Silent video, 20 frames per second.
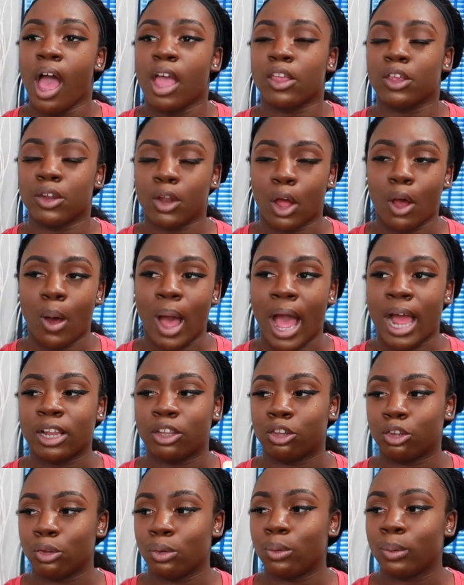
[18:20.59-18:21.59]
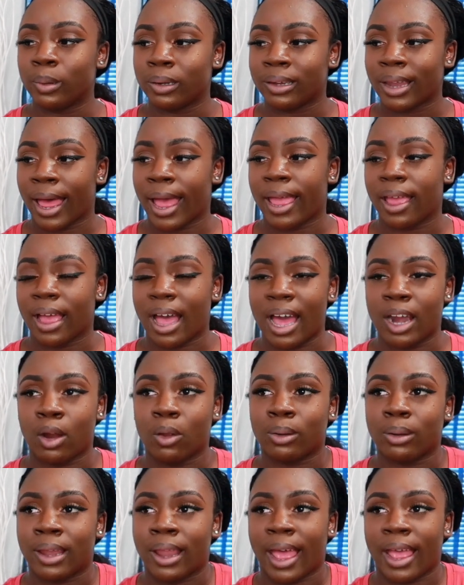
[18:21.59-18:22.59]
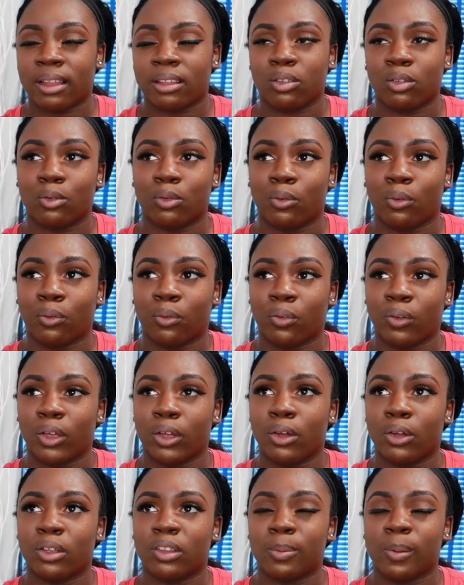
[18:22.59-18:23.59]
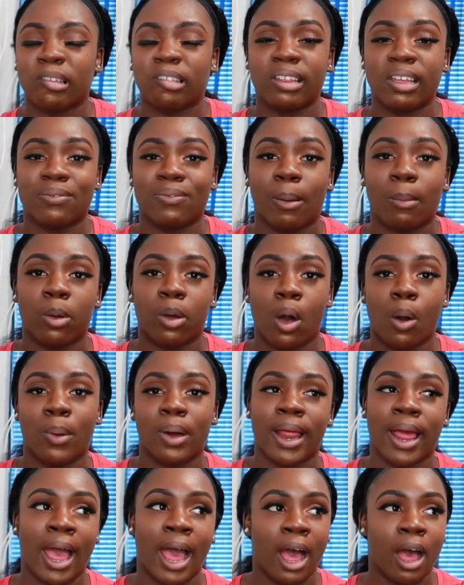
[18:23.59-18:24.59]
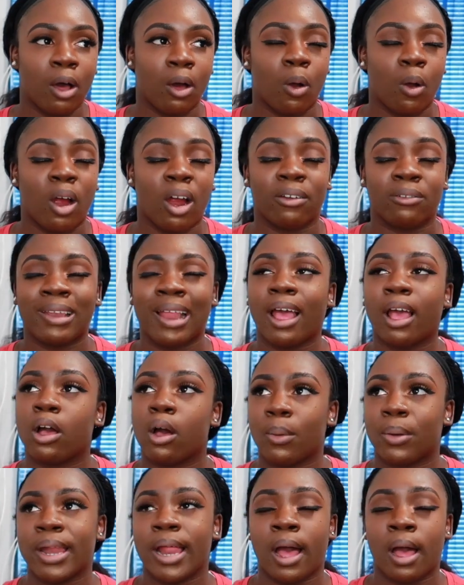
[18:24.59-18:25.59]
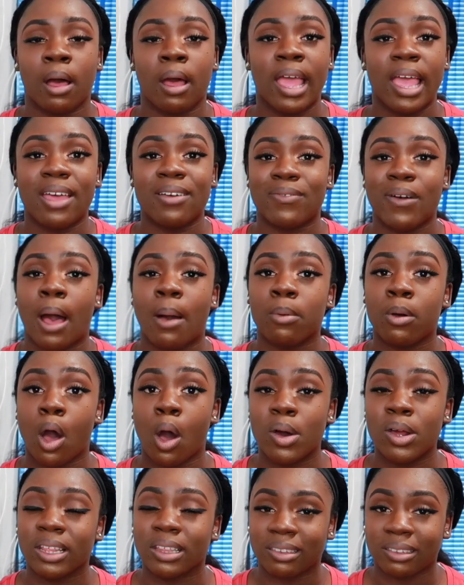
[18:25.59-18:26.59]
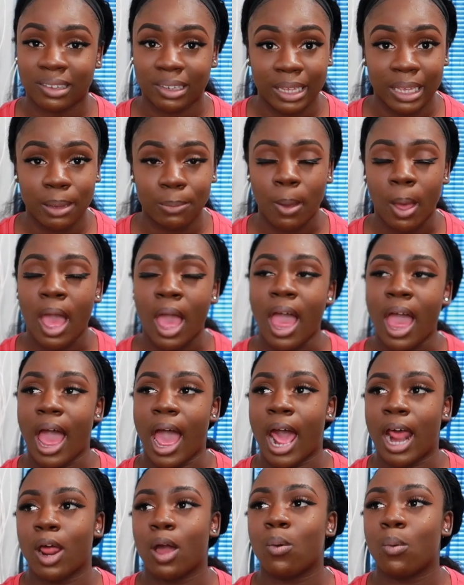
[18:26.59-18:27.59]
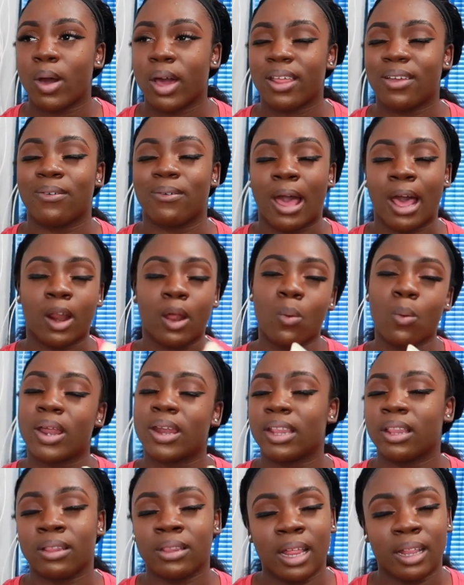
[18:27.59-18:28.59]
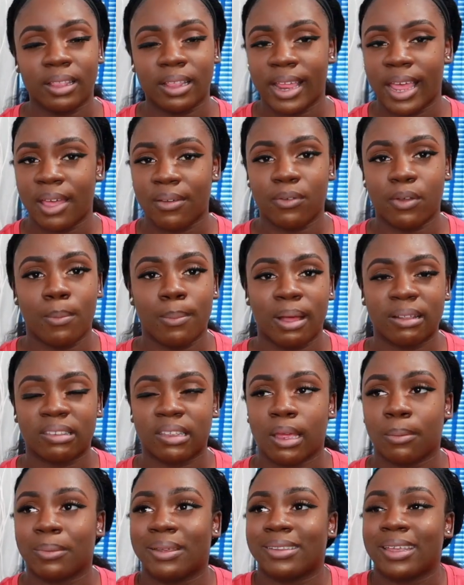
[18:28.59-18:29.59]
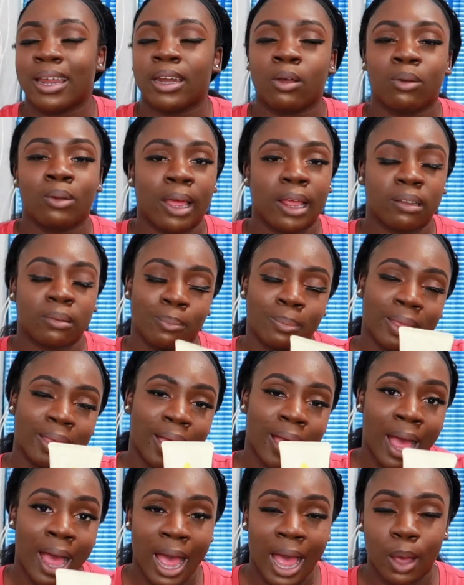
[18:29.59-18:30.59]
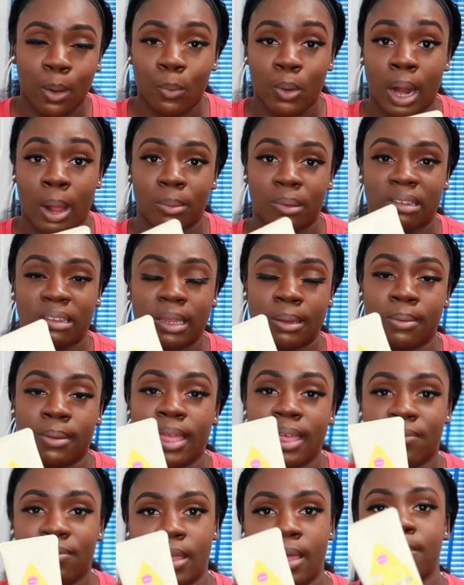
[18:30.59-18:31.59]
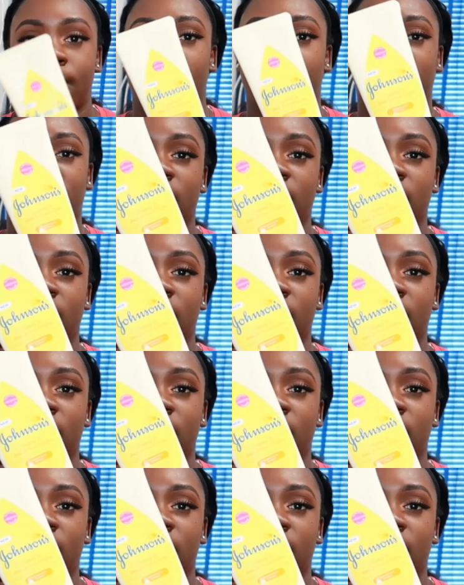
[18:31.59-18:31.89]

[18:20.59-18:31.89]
you know i do like i don't like to feel especially if i'm going out or not going out if i'm going to sleep i don't want to i don't want nothing heavy on my skin because i don't like being hot when i'm asleep if that makes